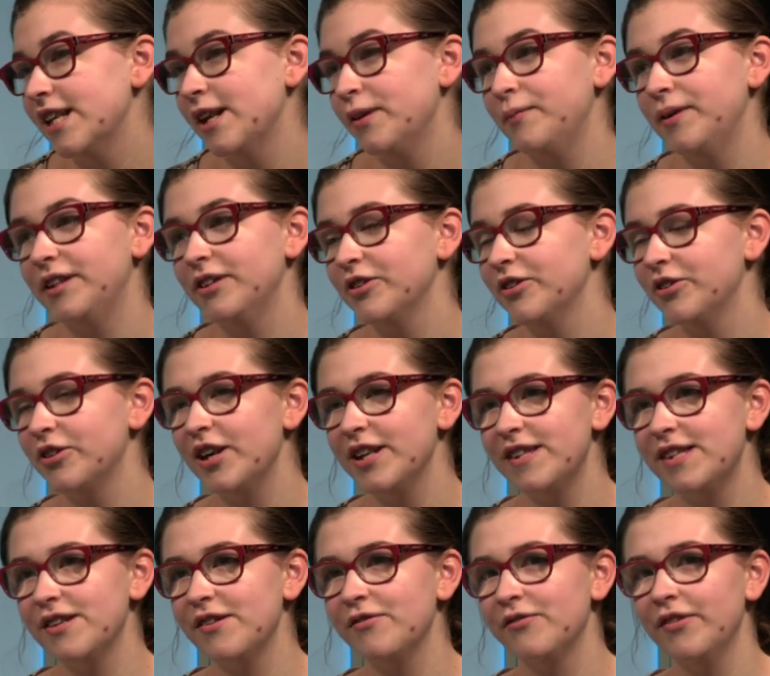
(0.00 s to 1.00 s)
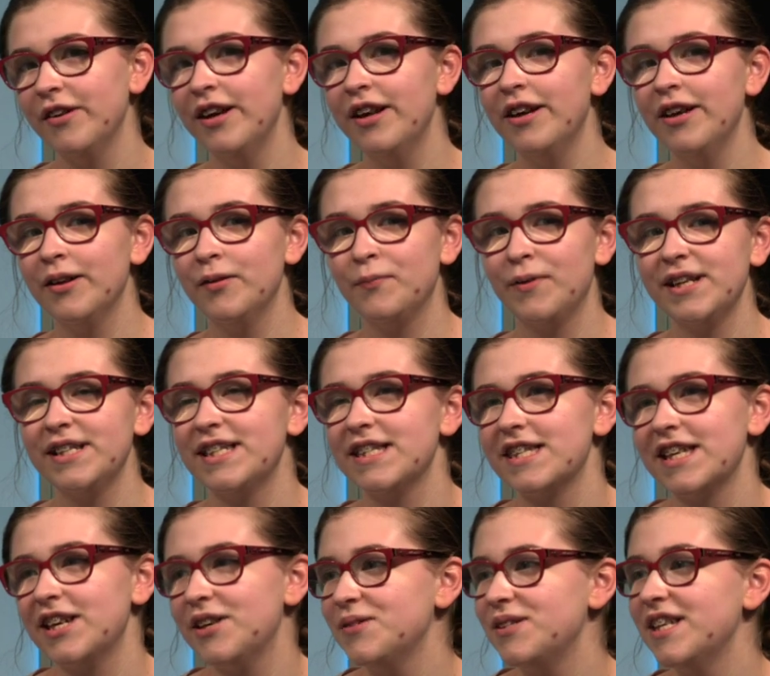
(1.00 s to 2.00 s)
I mean, there's lots of places,
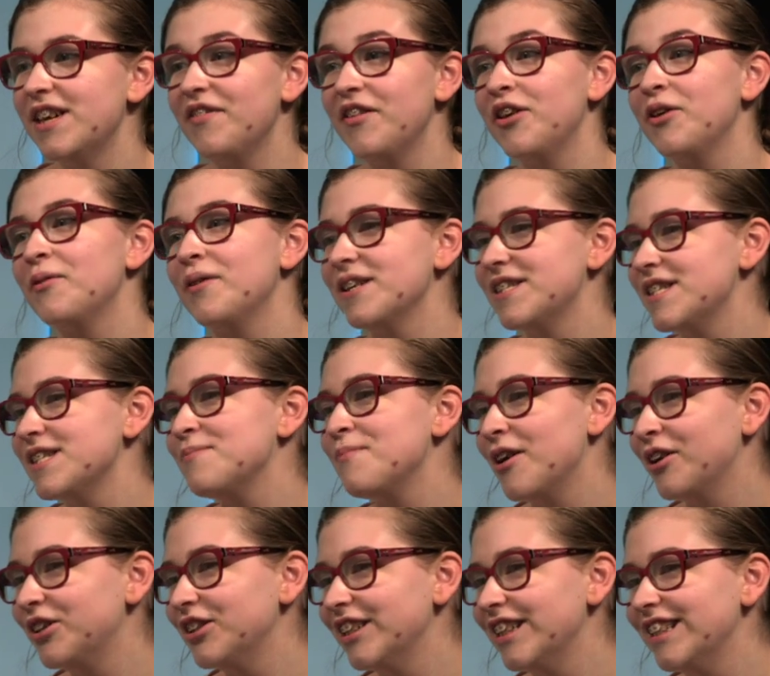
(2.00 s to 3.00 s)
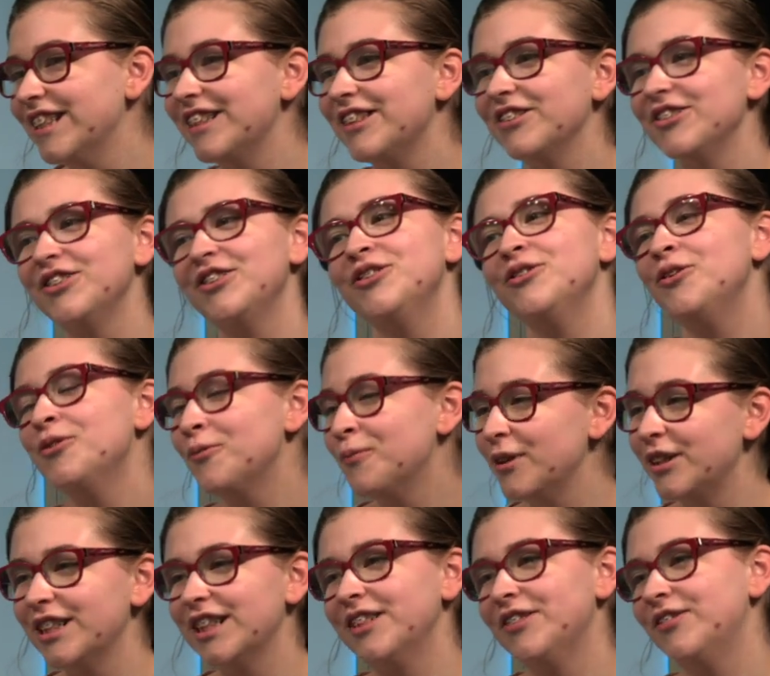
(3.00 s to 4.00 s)
like you see in the US especially, that there's so
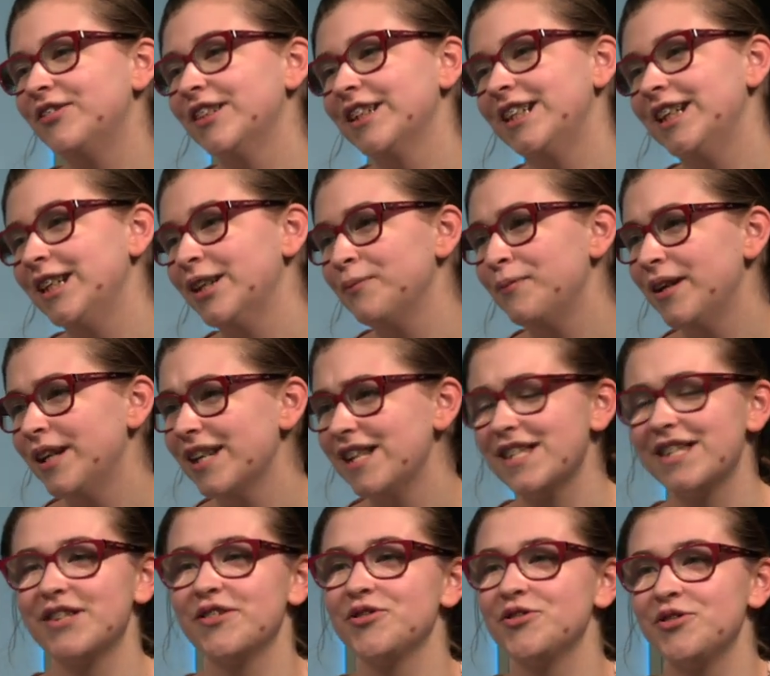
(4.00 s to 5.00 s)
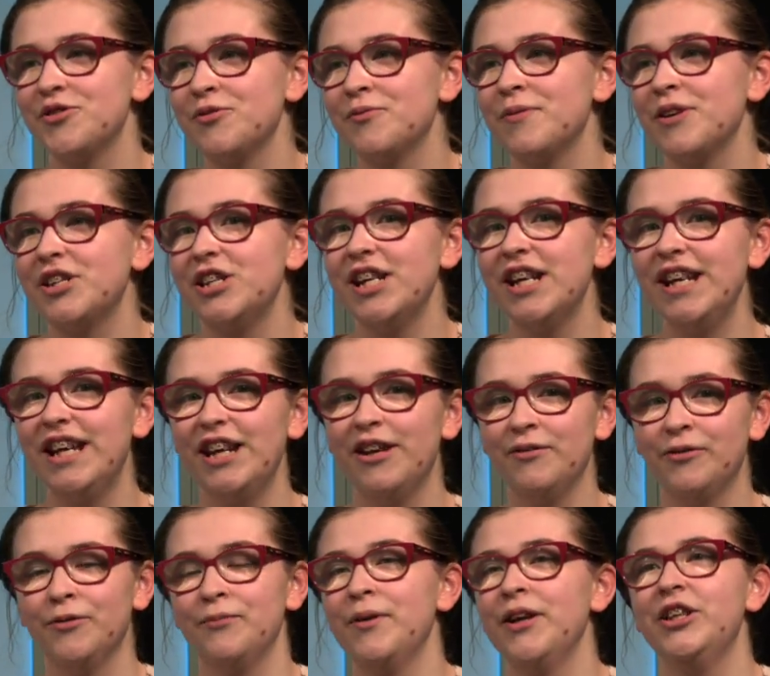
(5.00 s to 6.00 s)
much conflicting opinions and there's so much
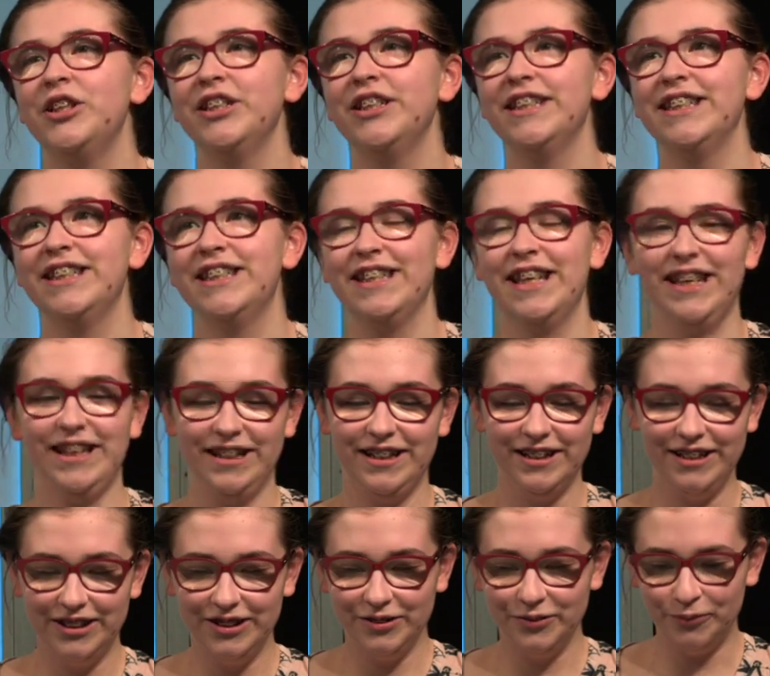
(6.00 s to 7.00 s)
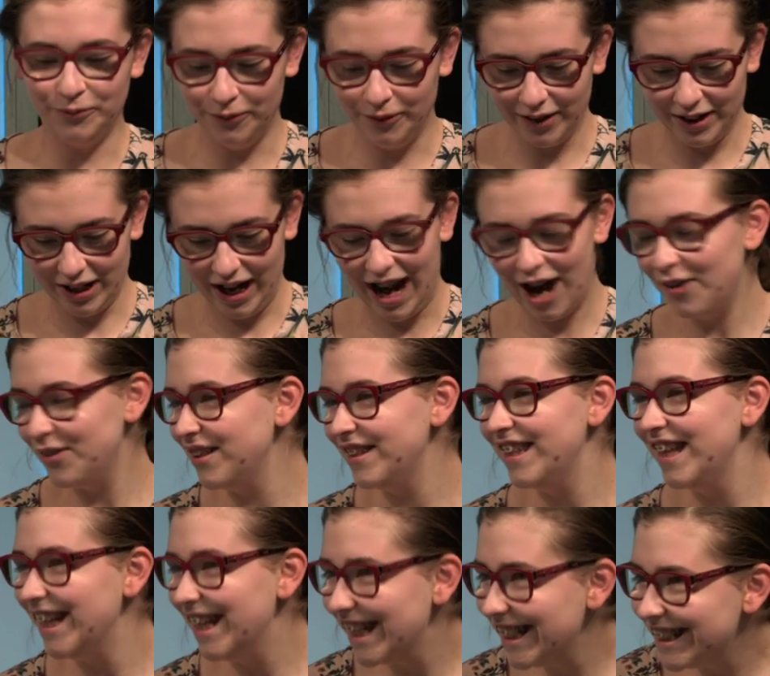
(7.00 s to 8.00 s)
information that's like, what, how did
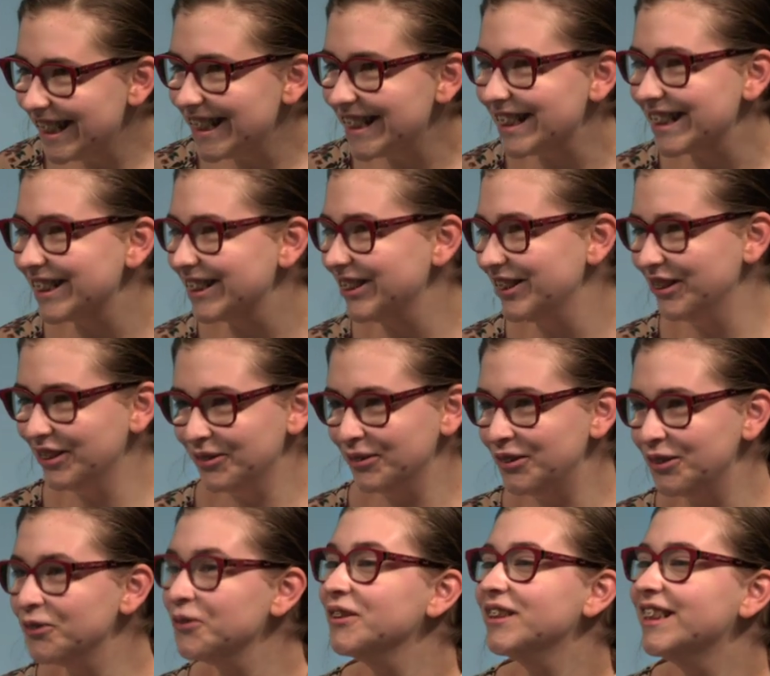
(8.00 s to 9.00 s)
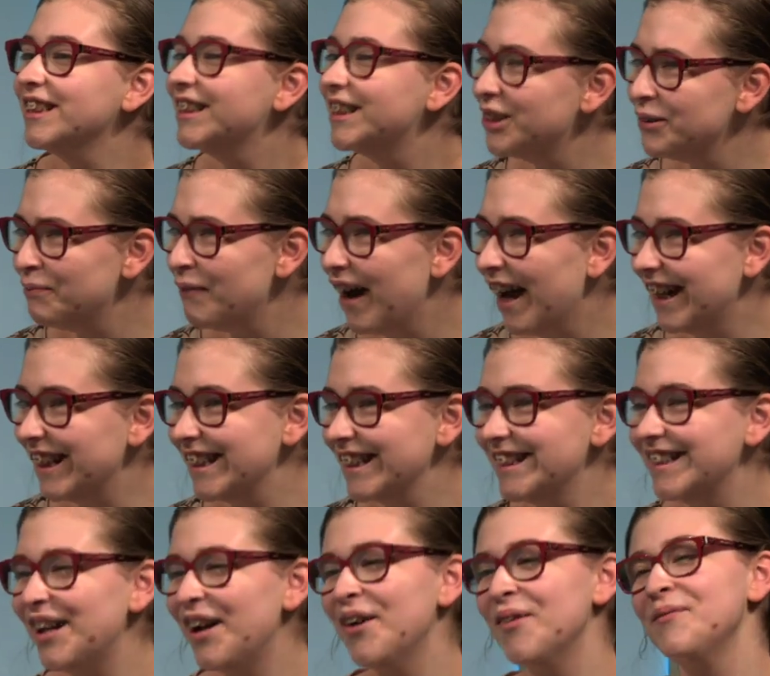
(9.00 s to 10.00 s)
they get this? Like, there's no sources to back
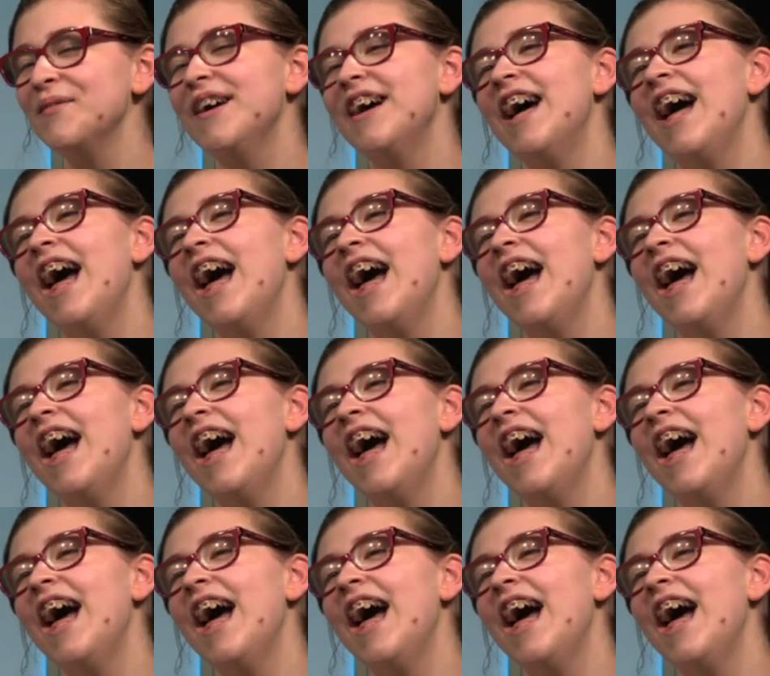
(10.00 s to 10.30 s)
this up.